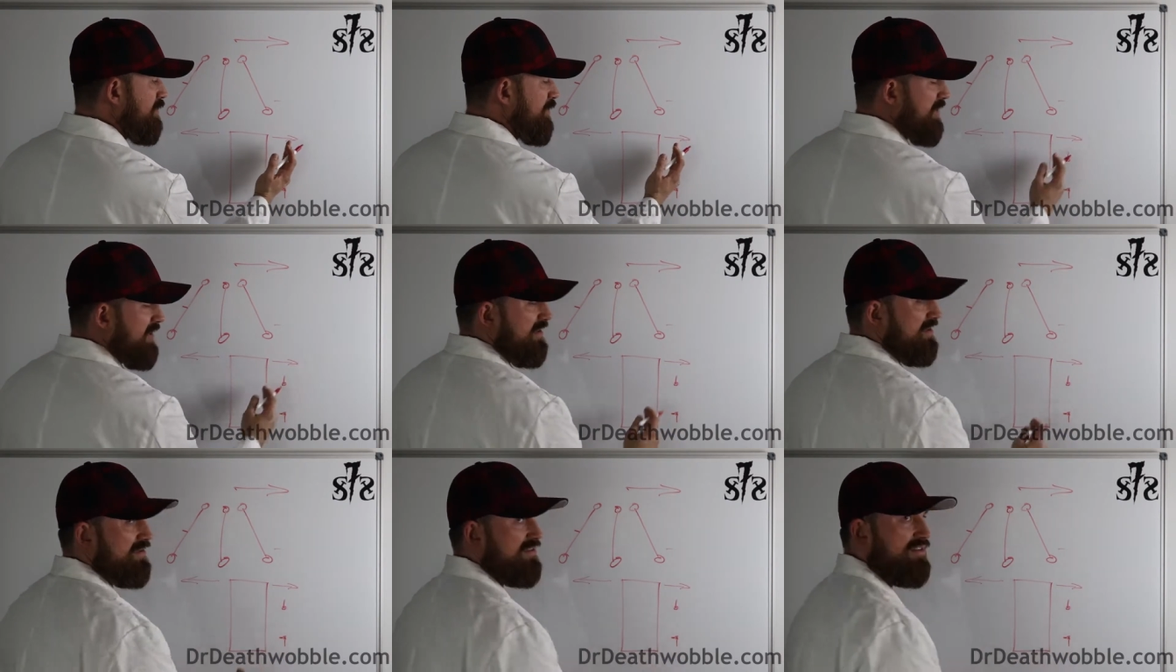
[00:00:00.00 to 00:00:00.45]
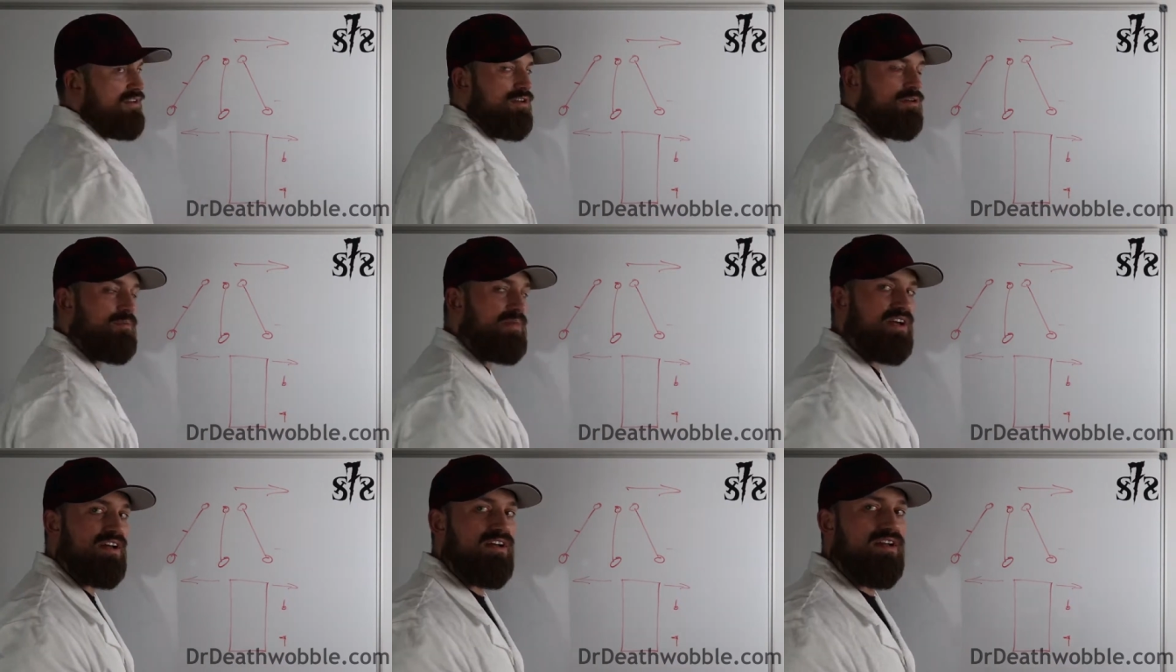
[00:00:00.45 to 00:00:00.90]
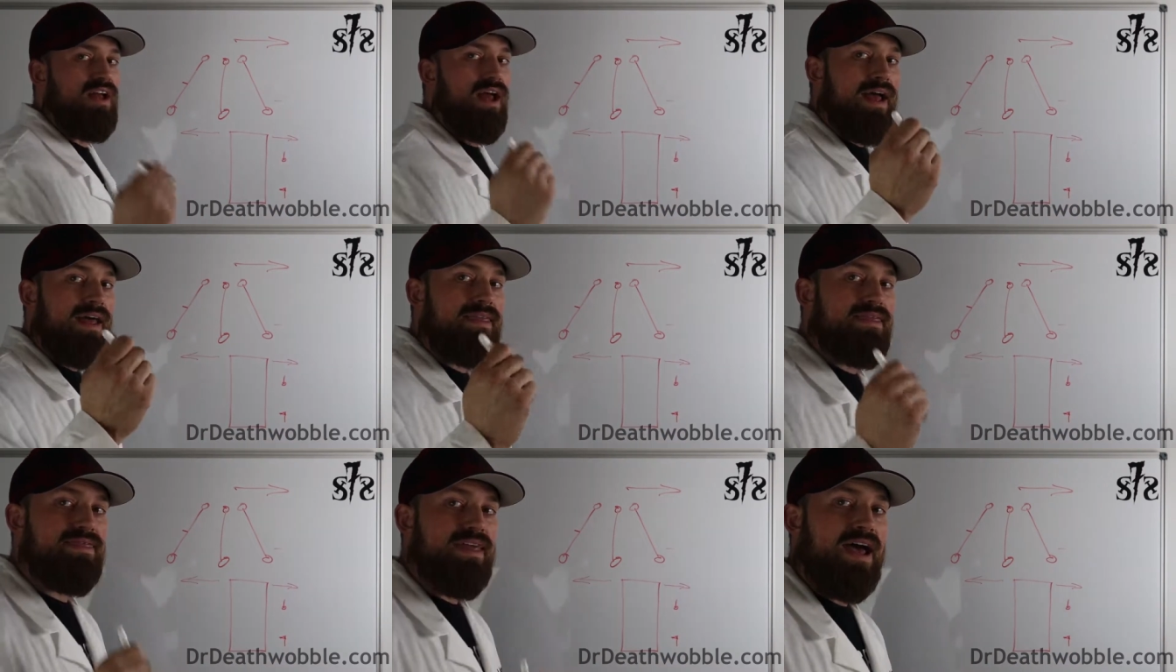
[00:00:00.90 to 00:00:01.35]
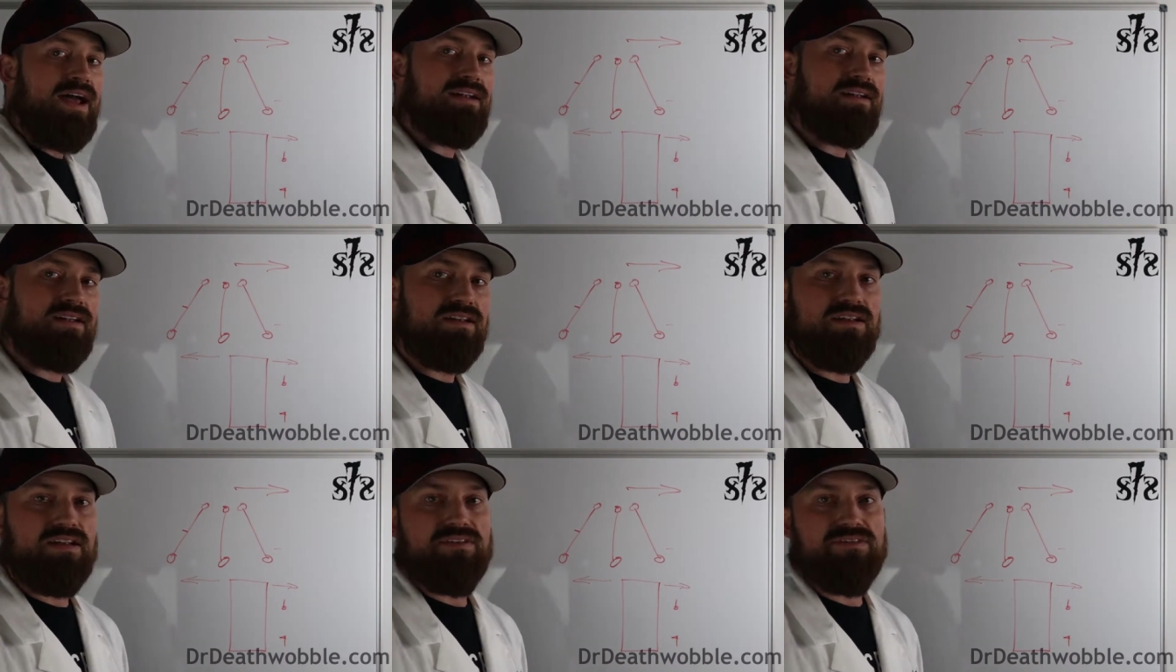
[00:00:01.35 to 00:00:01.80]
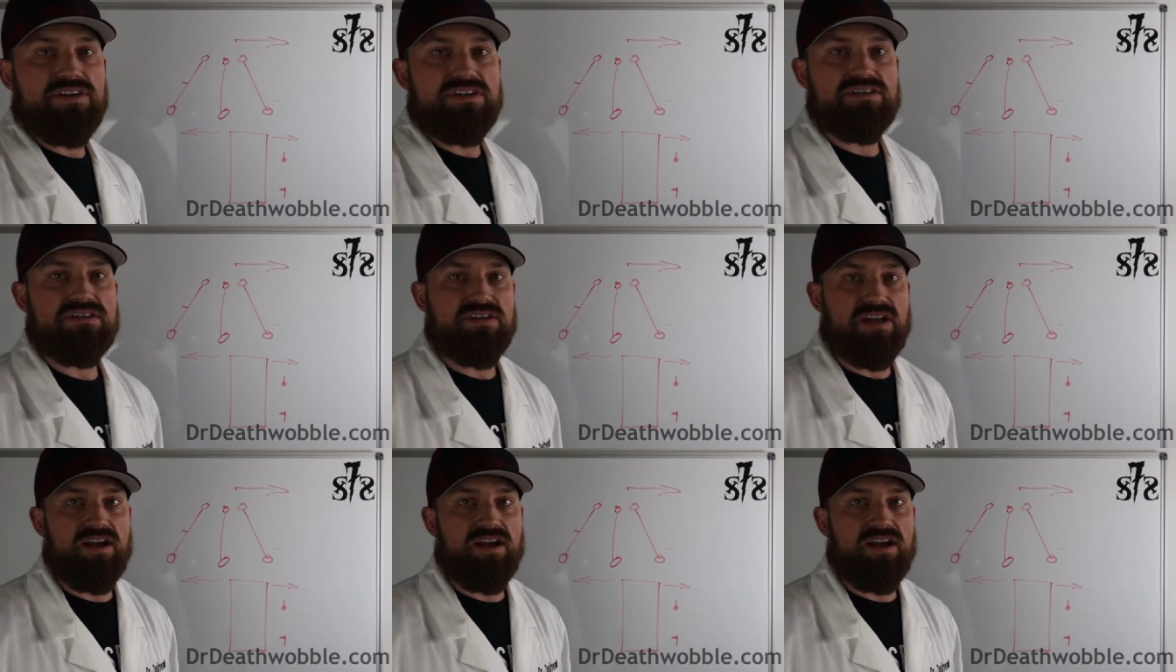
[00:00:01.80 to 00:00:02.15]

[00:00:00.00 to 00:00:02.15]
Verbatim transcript: the wheel a little bit. And that can give us